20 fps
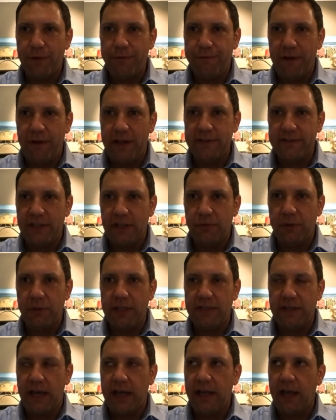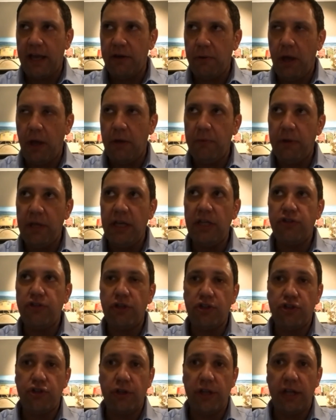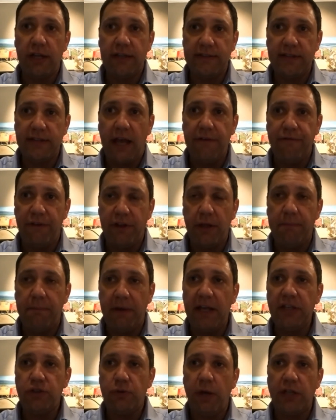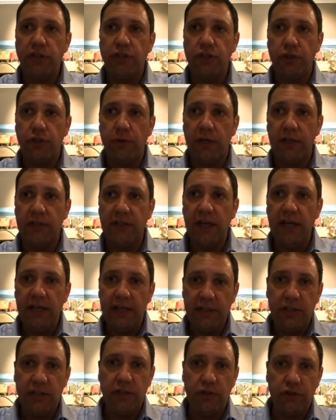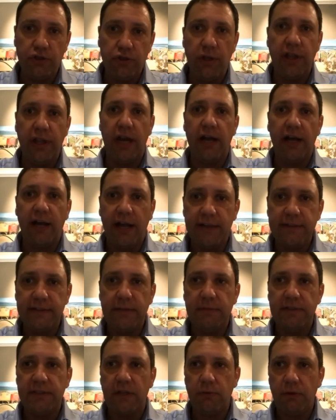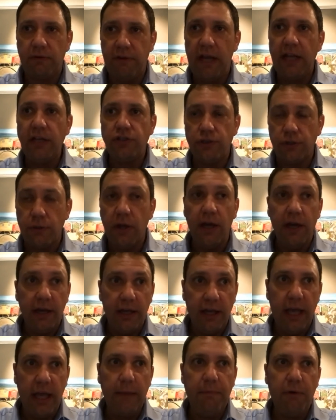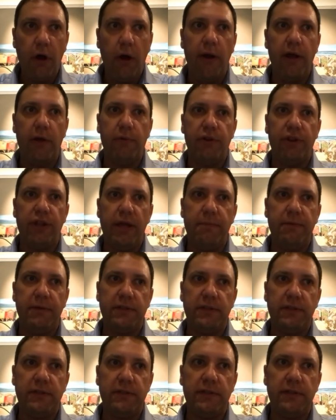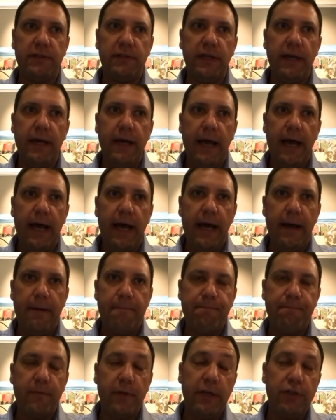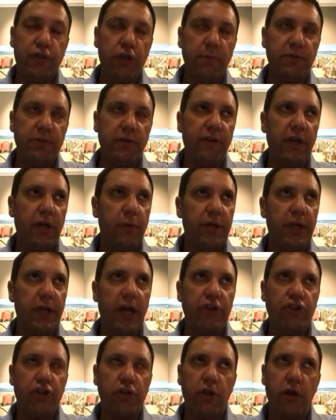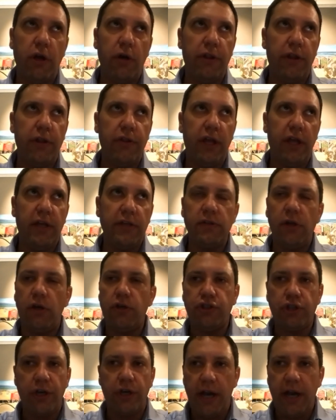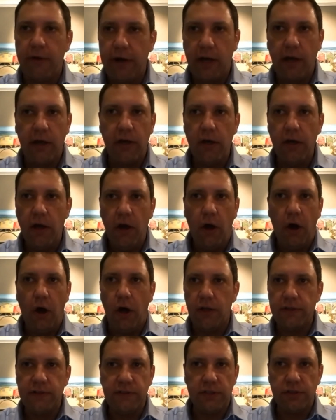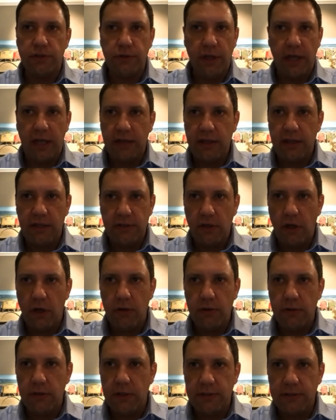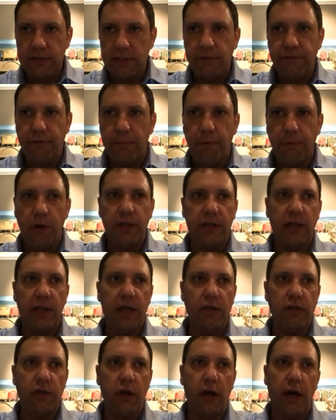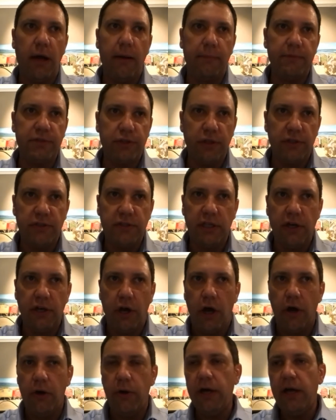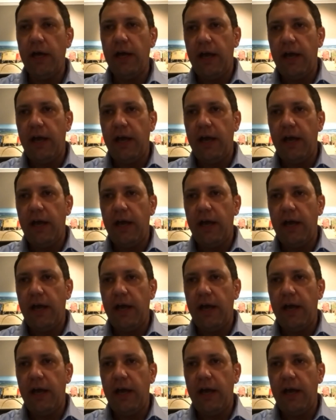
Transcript: funds that we take. And we need to ensure that it's safe. And the best way to do it is to ensure that our customers that we lend to keep going with their businesses. In terms of liquidation, there's no generic answer to that. There's no silver bullet there. I'm certainly no